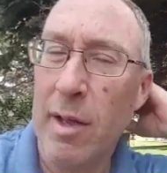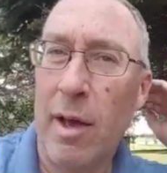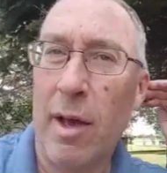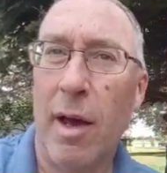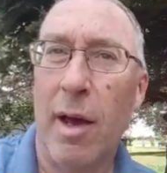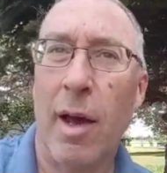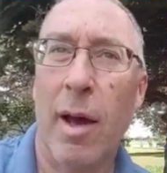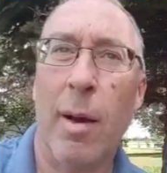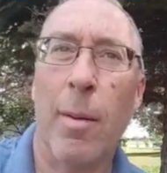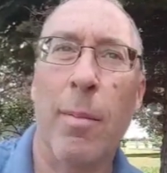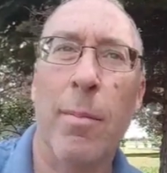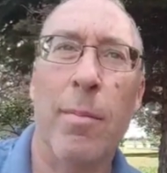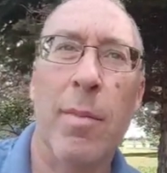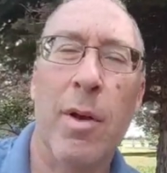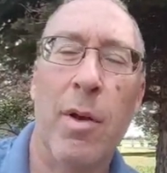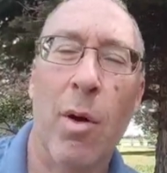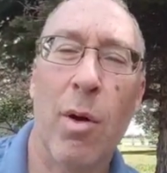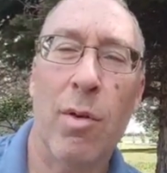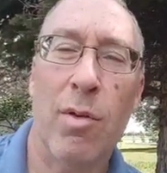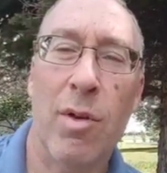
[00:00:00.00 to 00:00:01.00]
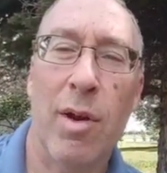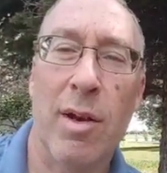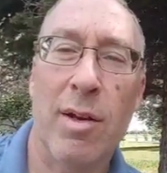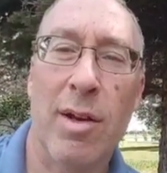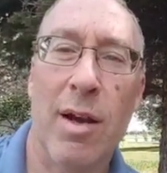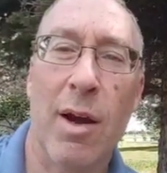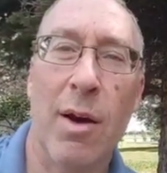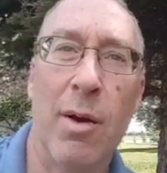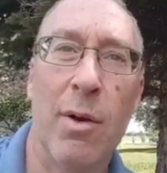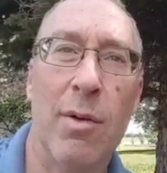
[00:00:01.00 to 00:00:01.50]
In Northern
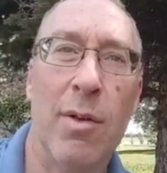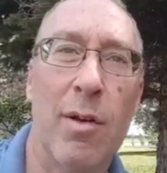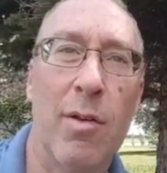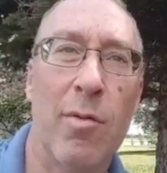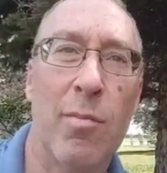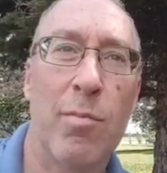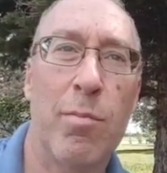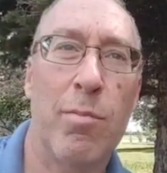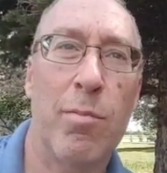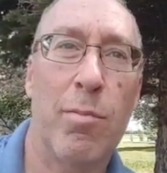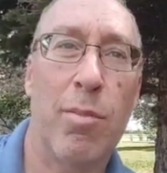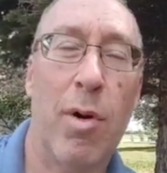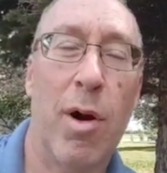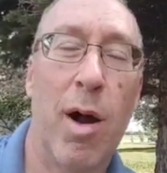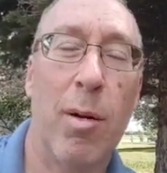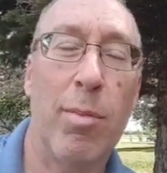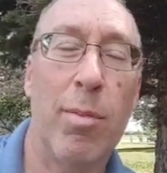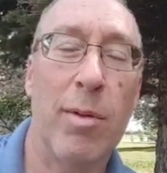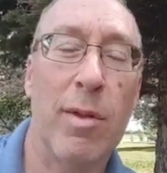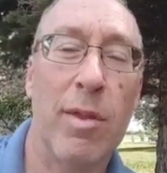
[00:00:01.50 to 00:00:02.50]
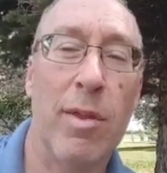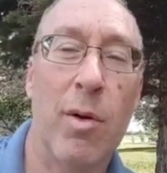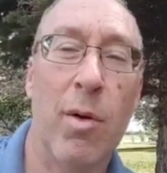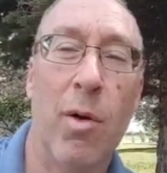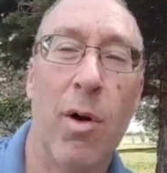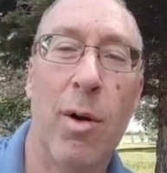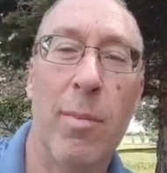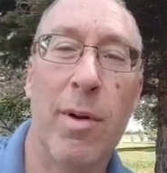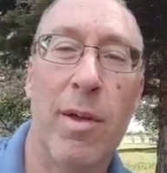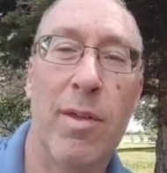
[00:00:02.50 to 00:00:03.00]
Ontario, that's probably the
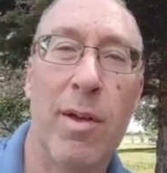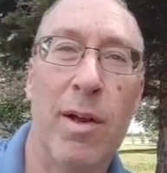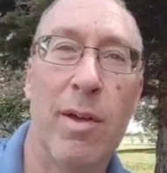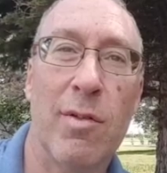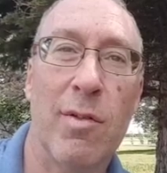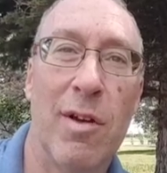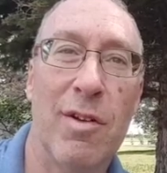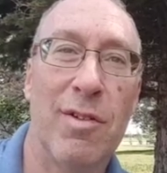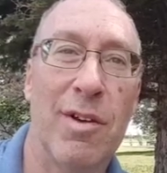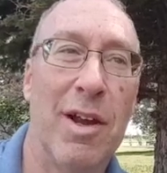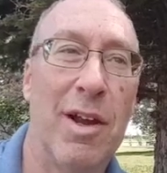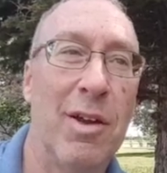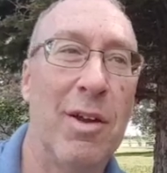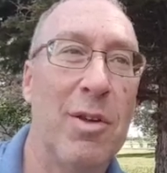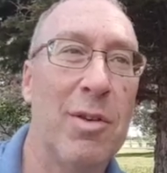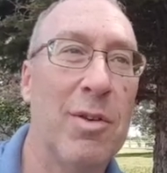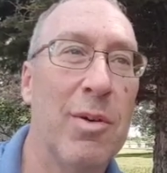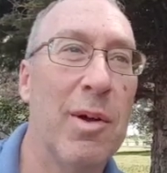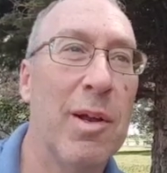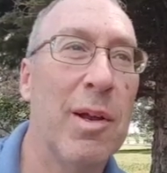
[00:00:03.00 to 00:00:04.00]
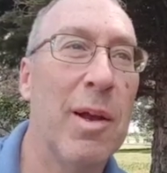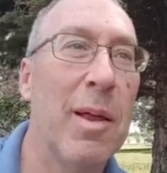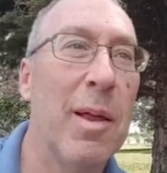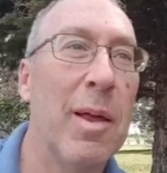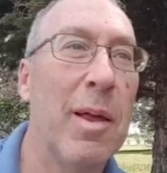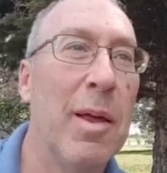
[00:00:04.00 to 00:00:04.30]
norm, I think. So I should get used to it.